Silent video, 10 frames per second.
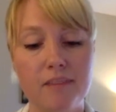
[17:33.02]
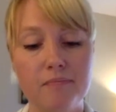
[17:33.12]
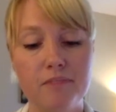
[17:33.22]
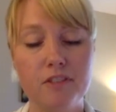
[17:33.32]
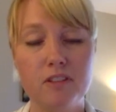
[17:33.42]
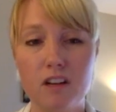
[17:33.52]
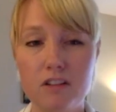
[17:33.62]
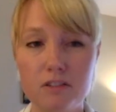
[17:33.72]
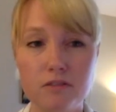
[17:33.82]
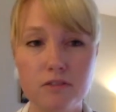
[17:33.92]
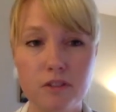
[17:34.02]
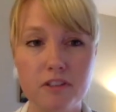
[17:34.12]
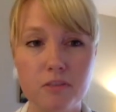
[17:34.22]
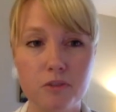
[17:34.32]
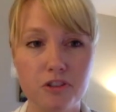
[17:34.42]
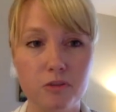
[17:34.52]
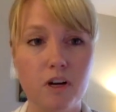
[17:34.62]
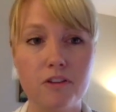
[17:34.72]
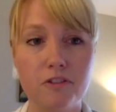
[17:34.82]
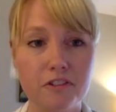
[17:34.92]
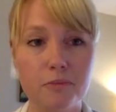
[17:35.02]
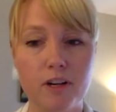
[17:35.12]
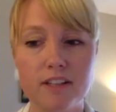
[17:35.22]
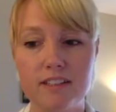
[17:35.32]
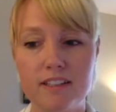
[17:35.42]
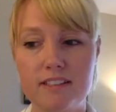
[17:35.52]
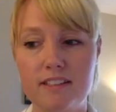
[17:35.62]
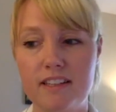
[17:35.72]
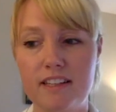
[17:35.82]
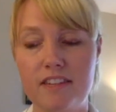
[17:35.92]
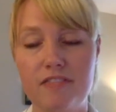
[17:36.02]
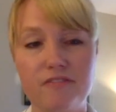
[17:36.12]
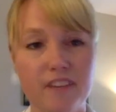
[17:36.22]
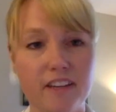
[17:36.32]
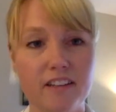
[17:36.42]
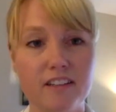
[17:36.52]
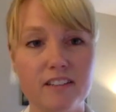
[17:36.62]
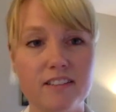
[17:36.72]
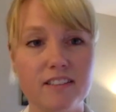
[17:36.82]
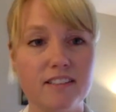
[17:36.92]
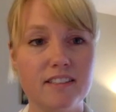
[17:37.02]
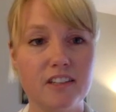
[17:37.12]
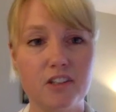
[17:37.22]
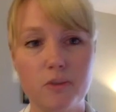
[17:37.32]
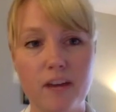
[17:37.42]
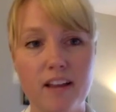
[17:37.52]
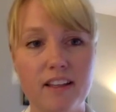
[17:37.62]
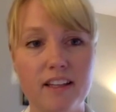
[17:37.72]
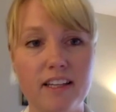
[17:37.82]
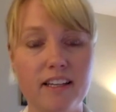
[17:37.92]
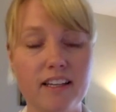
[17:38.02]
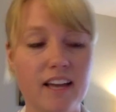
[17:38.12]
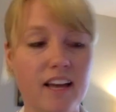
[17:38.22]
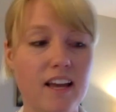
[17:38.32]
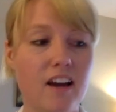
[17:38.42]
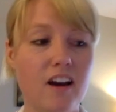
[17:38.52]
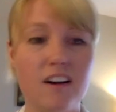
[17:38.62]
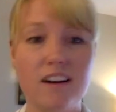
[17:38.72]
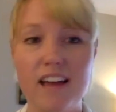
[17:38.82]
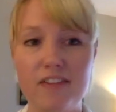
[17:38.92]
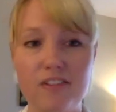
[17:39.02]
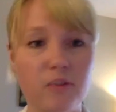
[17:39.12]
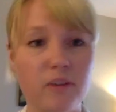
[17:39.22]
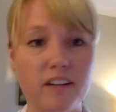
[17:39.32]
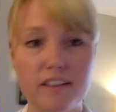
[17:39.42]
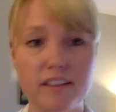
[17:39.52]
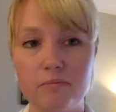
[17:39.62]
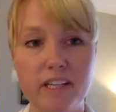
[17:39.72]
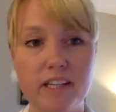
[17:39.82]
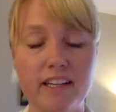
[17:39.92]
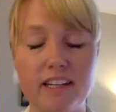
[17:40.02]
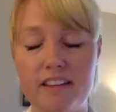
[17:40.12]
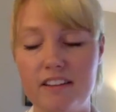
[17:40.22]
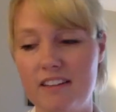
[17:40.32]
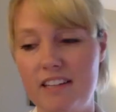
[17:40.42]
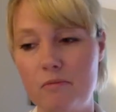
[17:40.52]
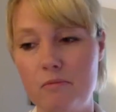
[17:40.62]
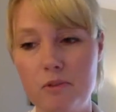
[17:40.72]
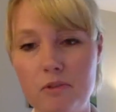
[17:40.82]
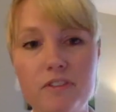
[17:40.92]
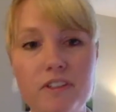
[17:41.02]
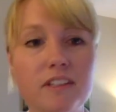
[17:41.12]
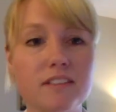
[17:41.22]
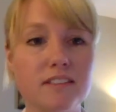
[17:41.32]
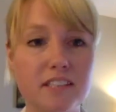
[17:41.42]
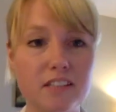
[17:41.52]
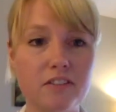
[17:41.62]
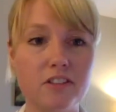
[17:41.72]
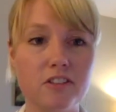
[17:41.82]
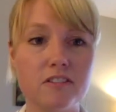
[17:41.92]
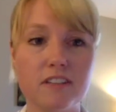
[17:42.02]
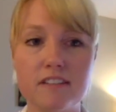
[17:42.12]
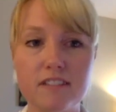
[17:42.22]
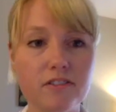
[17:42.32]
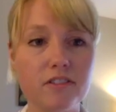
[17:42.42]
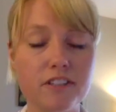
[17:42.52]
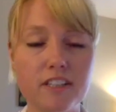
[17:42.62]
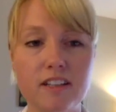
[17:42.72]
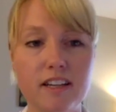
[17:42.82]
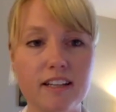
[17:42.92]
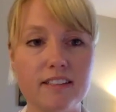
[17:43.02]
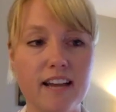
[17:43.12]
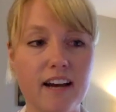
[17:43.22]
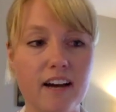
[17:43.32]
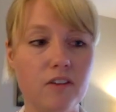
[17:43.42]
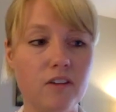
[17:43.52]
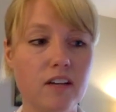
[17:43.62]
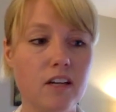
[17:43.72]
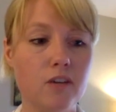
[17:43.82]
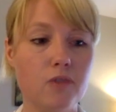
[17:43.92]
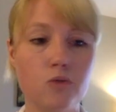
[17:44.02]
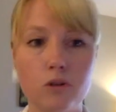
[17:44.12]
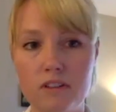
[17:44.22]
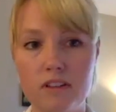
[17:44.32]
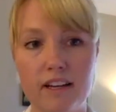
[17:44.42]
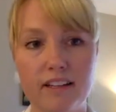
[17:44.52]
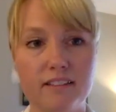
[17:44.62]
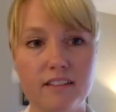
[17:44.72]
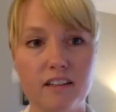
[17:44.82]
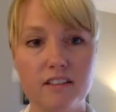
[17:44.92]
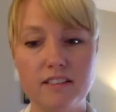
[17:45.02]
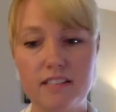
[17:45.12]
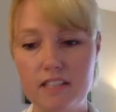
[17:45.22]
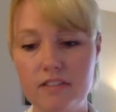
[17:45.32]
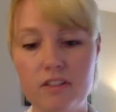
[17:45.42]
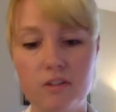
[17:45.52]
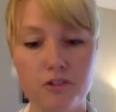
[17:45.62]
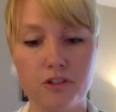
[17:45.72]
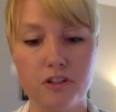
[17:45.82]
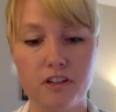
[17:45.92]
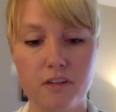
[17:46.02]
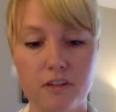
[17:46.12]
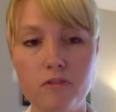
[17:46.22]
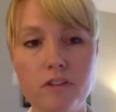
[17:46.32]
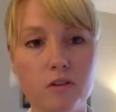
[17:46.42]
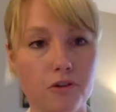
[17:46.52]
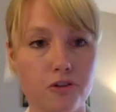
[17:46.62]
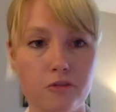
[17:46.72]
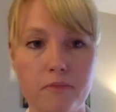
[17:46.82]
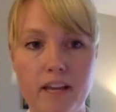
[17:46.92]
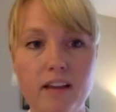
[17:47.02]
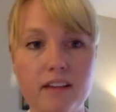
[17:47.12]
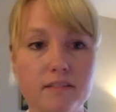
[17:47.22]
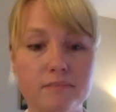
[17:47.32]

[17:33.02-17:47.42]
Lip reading: You'll also notice once you walk through this process that affairs and sexuality are everywhere in the media. They're in movies, TV shows. I never realized how normalized our TV culture and our movie culture makes